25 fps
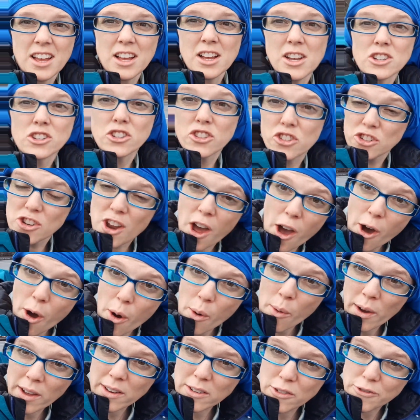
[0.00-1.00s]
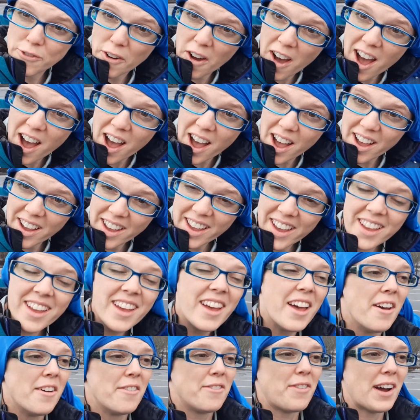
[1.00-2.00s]
snow and fog.
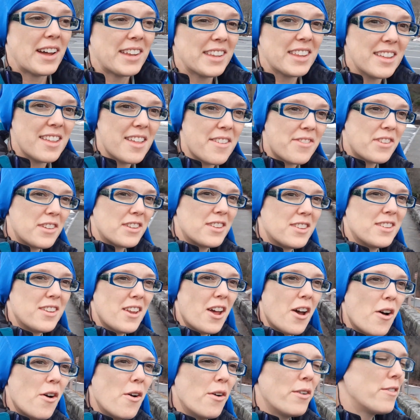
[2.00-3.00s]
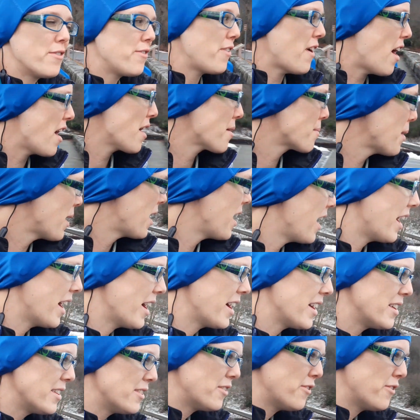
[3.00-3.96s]
Finally left the snow and fog behind